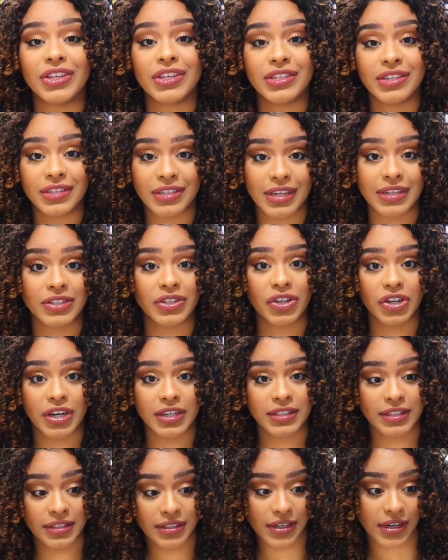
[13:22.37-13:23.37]
this is as good
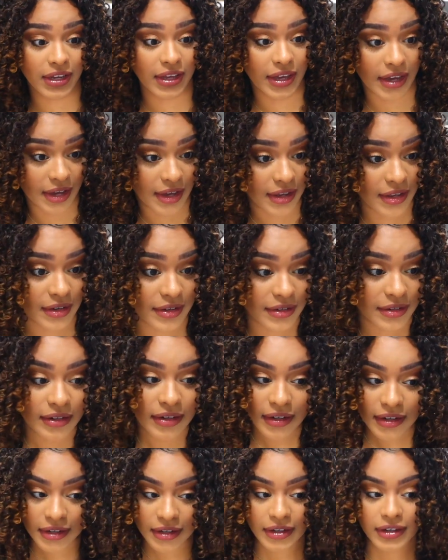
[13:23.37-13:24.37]
as it's gonna get.
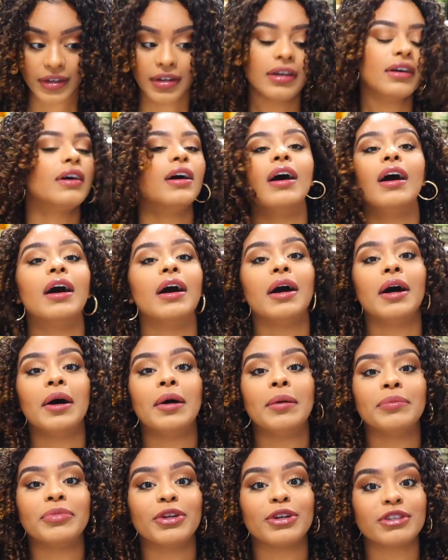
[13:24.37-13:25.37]

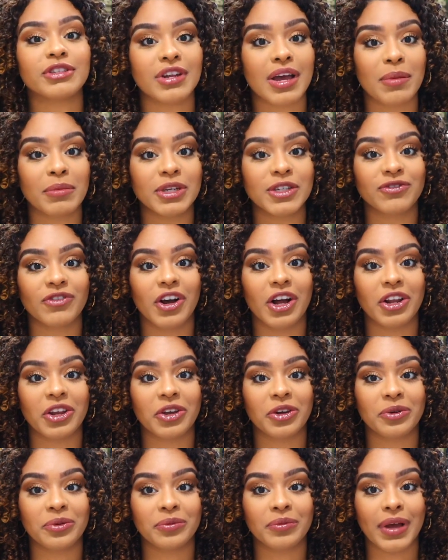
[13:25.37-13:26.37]
There's not much
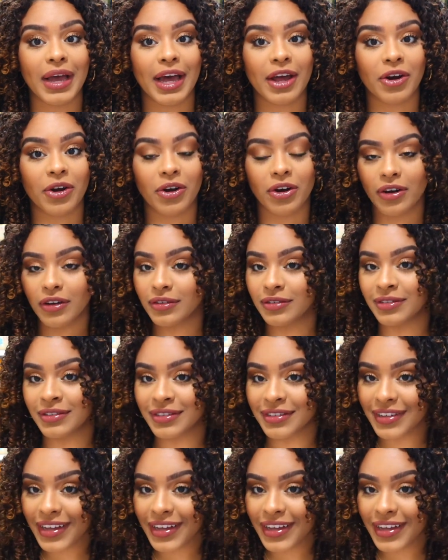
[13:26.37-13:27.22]
volume at all,